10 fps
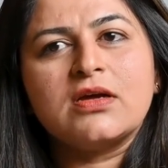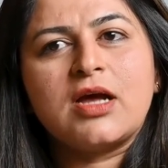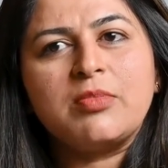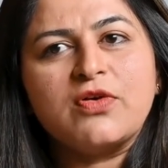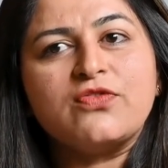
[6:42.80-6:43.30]
a
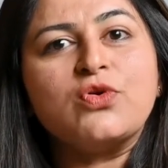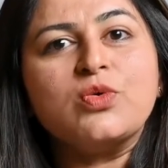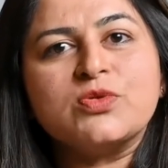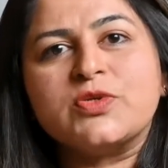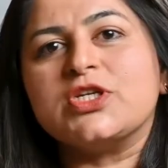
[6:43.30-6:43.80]
couple of
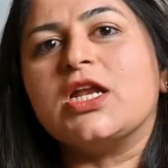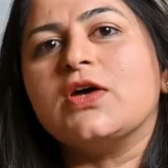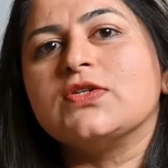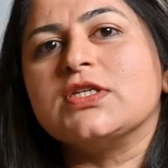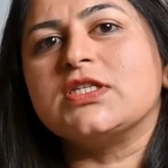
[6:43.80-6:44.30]
rooms which
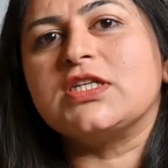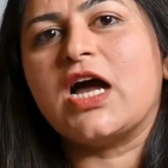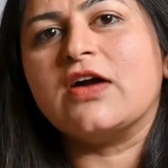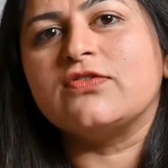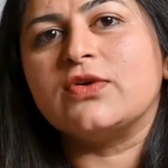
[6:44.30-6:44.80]
allows the
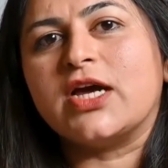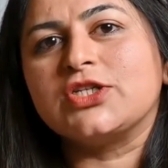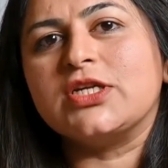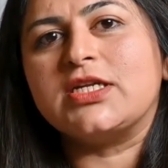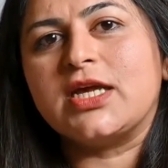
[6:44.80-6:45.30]
staff to
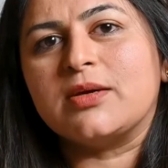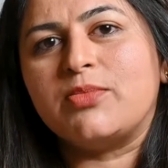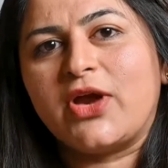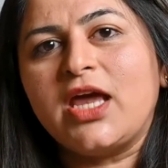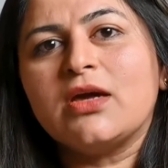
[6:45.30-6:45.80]
actually take a
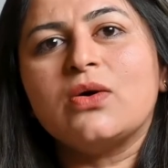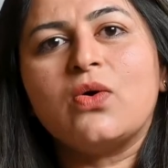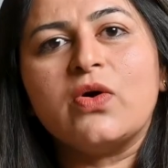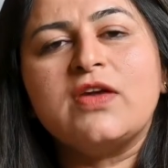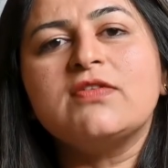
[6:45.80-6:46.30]
break
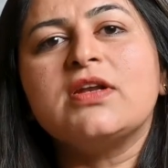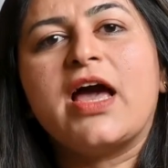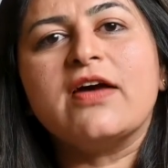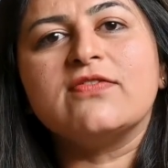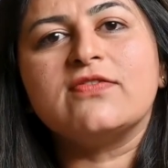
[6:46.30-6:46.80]
or even
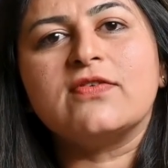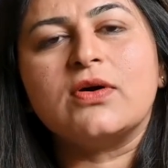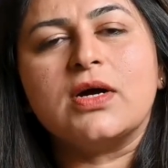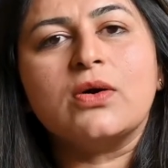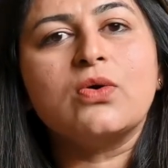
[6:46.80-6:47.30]
have
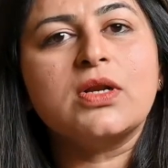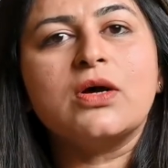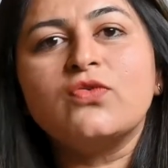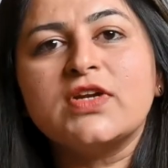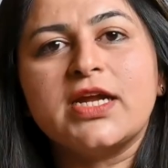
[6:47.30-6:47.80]

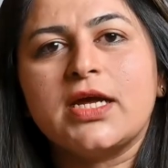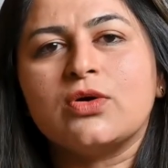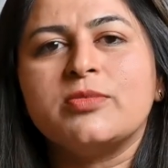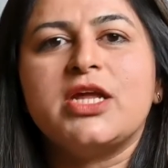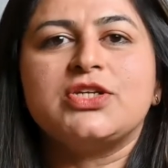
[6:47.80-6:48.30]
overnight
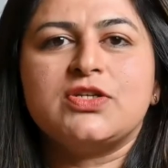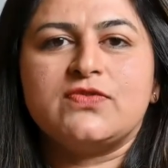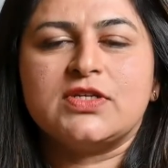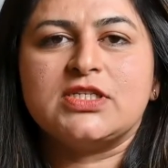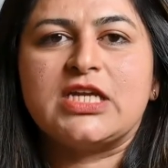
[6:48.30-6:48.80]
accommodation
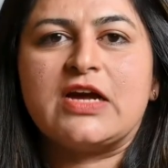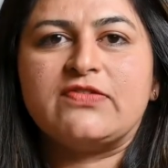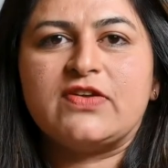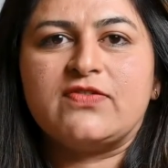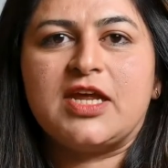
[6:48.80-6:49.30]
for the
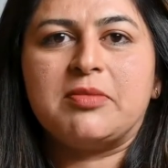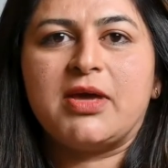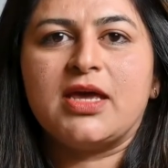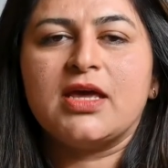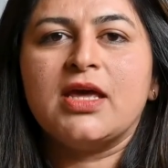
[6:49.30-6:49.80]
staff if need
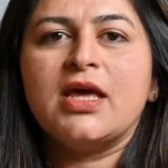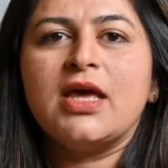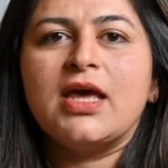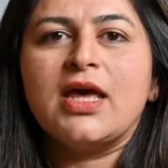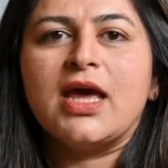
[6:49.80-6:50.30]
be.
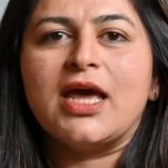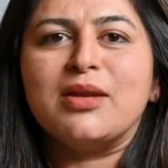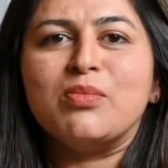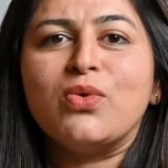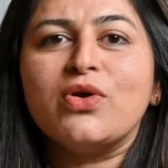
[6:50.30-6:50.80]

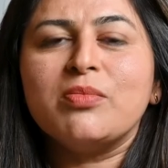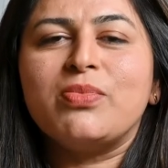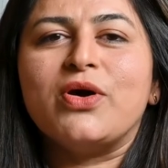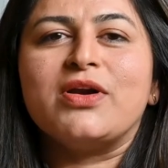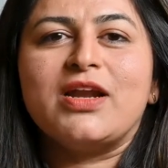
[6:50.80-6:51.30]
And more
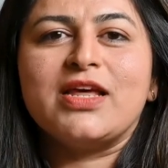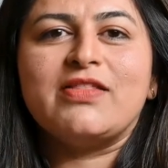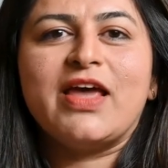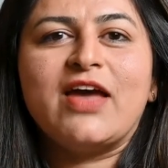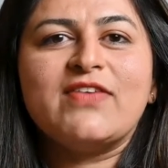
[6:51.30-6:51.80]
importantly,
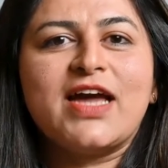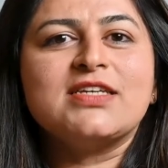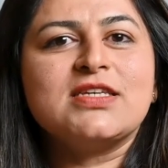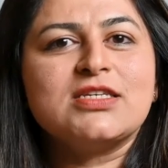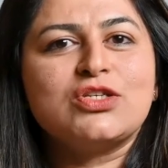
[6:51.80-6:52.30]
they have
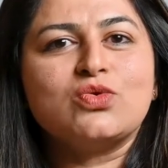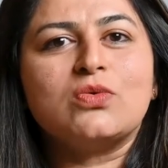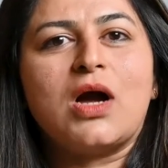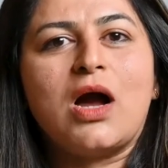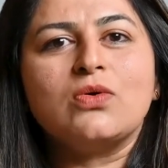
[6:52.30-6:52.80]
access
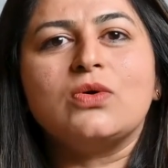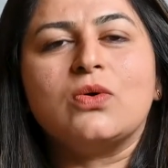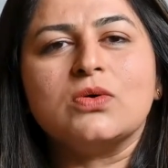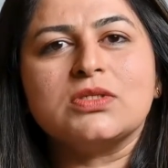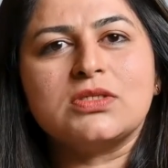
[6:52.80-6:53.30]
to
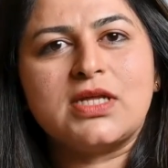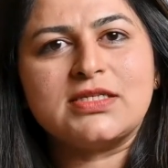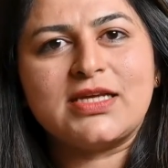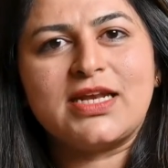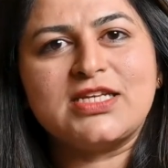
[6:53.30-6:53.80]
outdoors.
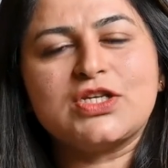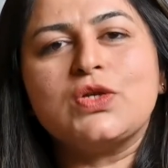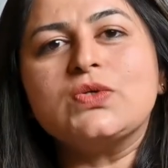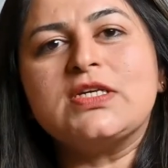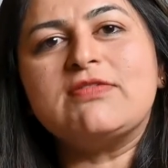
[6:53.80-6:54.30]
There's an
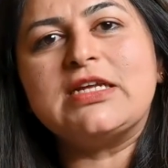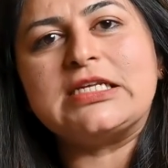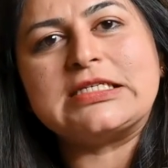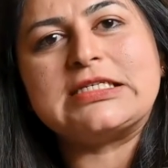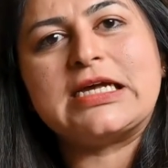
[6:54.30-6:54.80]
exclusively
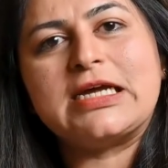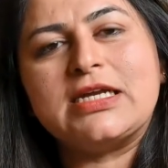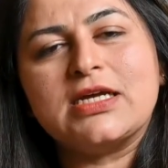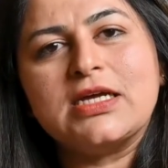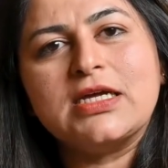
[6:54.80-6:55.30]

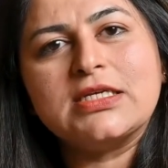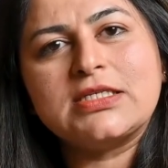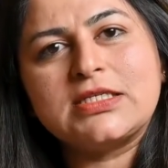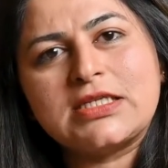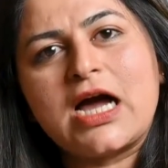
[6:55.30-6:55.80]
designed
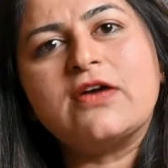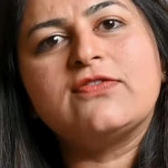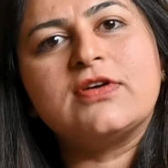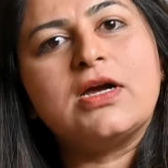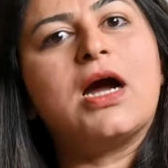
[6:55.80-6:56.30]

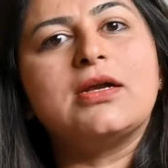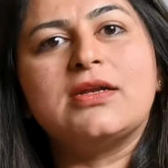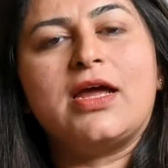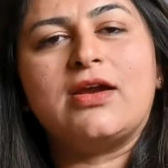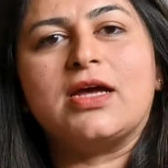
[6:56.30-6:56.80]
staff
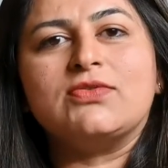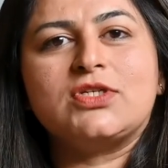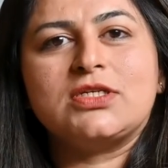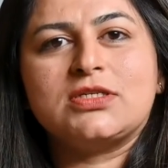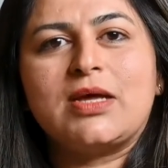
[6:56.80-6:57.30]
garden area,
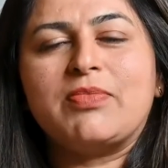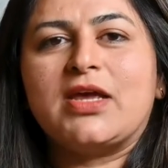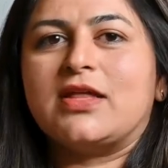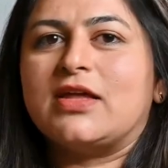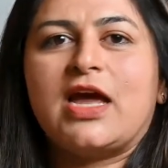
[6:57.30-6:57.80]
which is
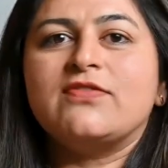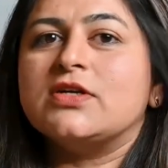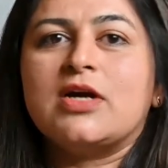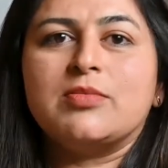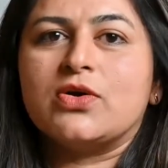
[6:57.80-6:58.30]
something I think I
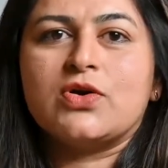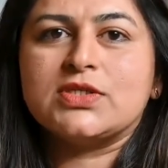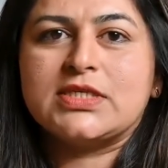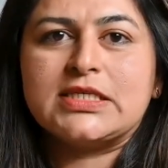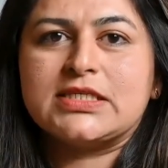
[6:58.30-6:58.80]
haven't come
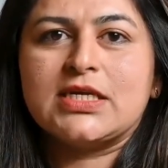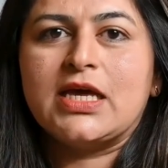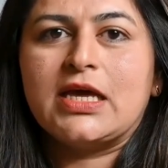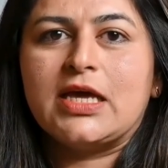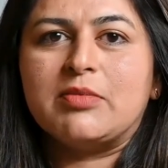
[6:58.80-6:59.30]
across this
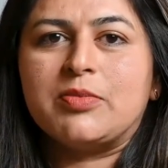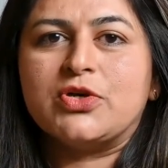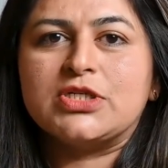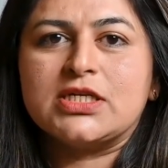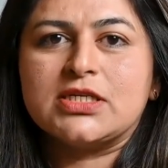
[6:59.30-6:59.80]
in my
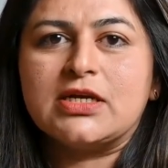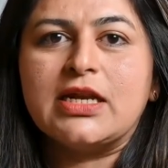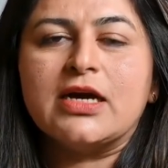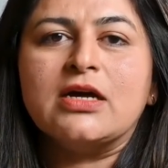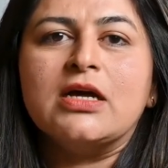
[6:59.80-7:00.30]
projects
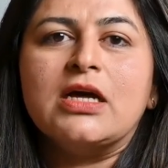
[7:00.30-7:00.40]
earlier.